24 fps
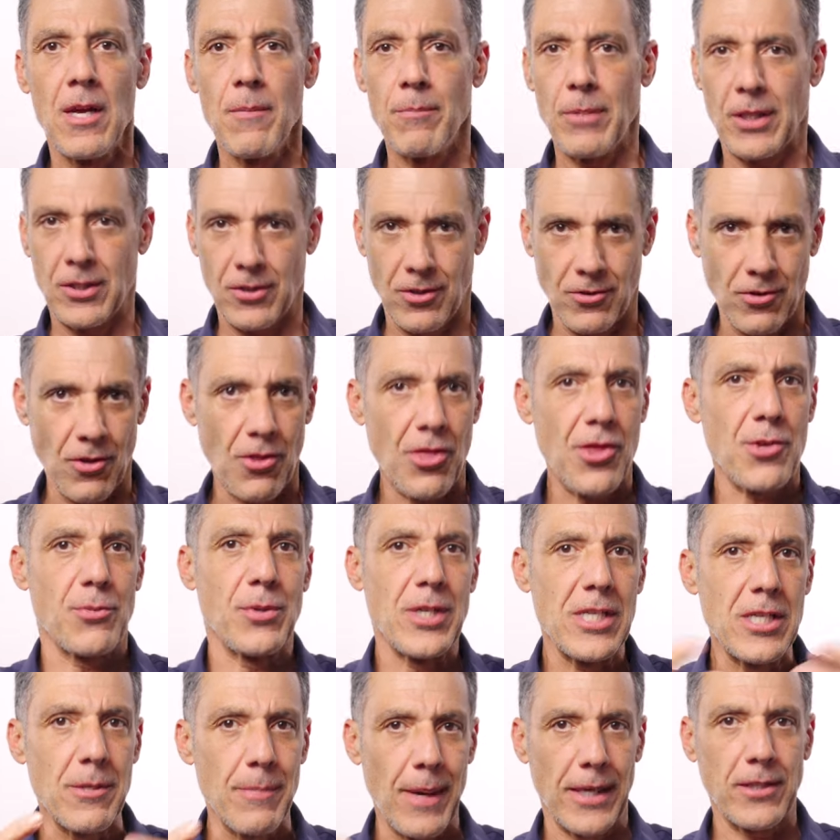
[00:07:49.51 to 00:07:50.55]
because it's a
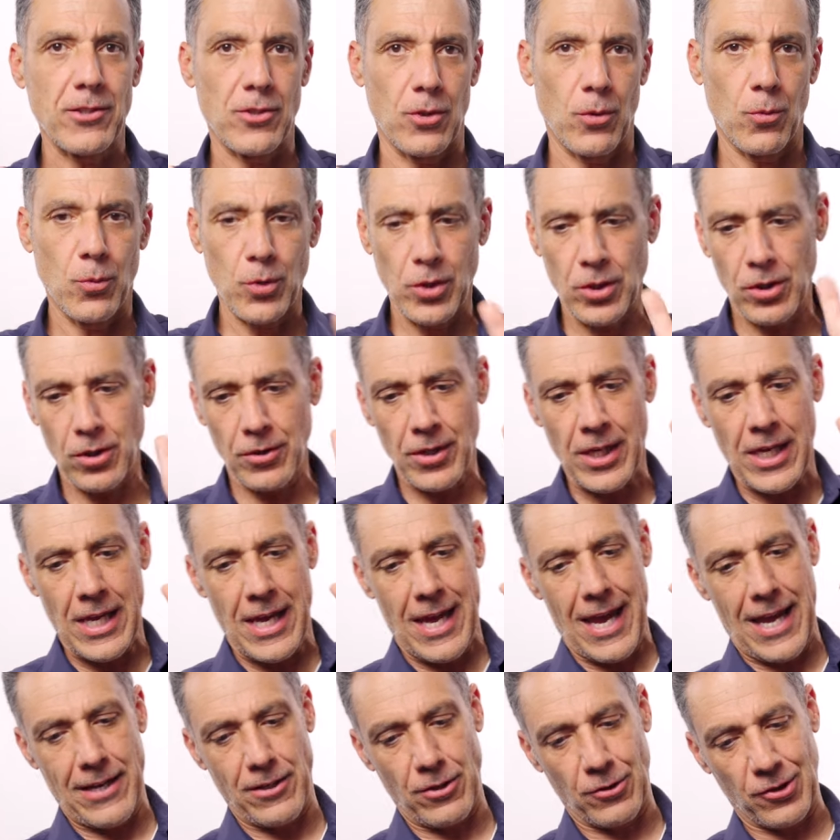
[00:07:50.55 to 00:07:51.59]
three dimensional world
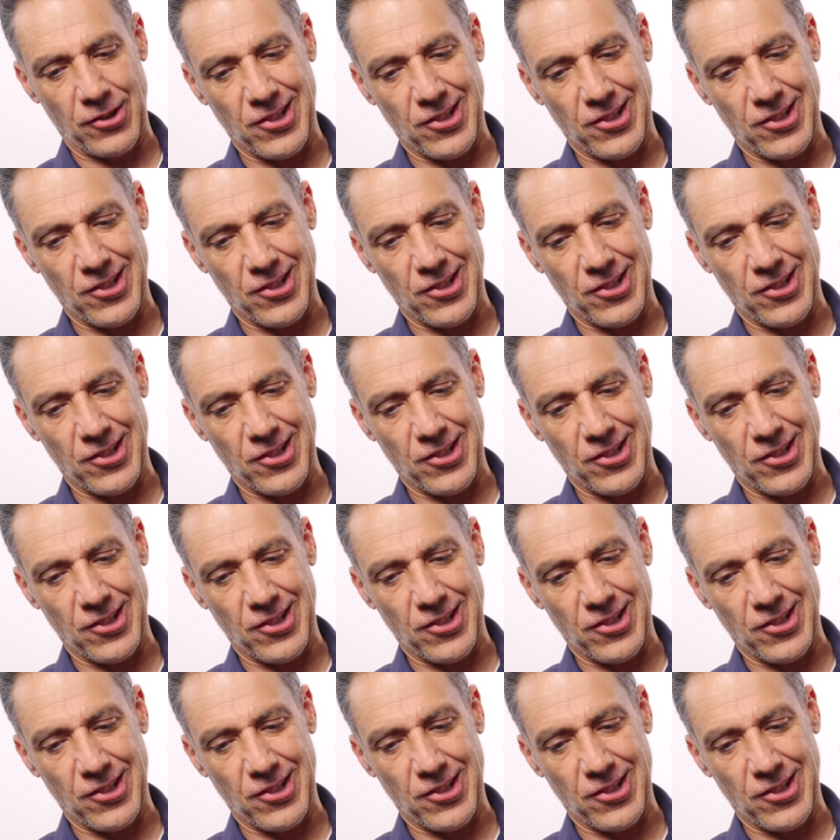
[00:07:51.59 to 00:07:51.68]
and you're